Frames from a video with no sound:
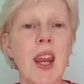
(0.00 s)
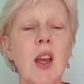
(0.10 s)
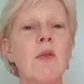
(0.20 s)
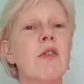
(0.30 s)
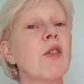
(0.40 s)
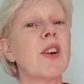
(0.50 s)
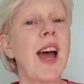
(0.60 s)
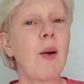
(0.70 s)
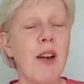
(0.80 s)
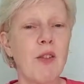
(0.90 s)
income for
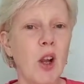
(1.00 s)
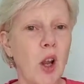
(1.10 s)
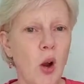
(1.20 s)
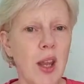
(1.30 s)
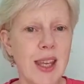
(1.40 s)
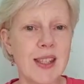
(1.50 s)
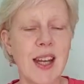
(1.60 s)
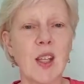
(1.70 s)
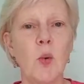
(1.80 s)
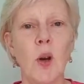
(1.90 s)
however long it
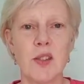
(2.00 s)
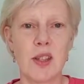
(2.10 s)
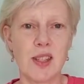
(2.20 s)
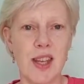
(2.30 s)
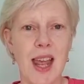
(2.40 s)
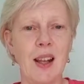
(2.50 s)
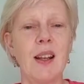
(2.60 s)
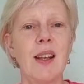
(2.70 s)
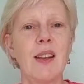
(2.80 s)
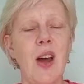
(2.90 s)
is that you want to
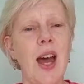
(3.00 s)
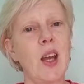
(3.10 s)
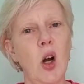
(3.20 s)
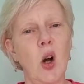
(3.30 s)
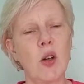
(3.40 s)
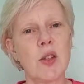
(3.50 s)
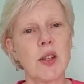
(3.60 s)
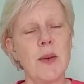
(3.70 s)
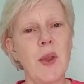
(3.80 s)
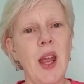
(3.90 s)
sell that
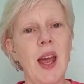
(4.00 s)
course.